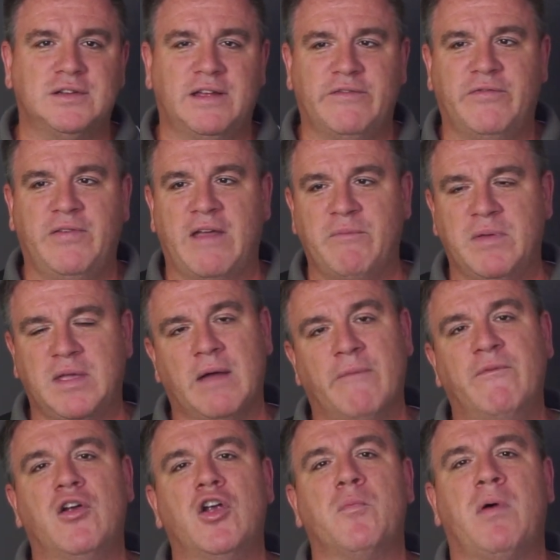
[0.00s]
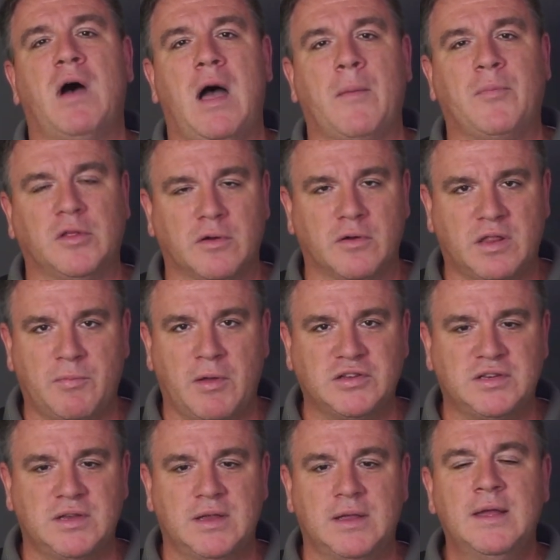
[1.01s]
have become very popular,
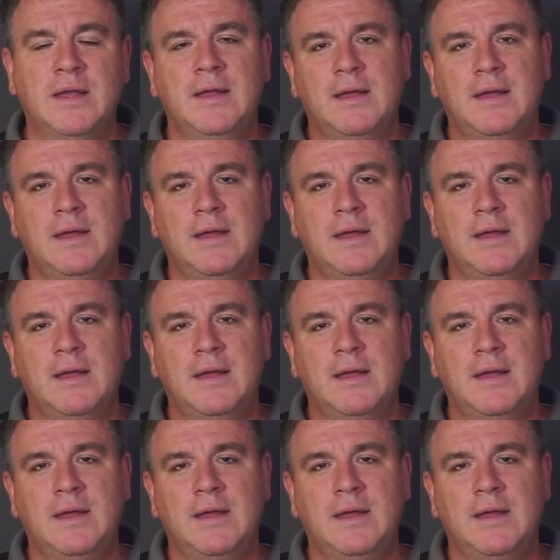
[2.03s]
especially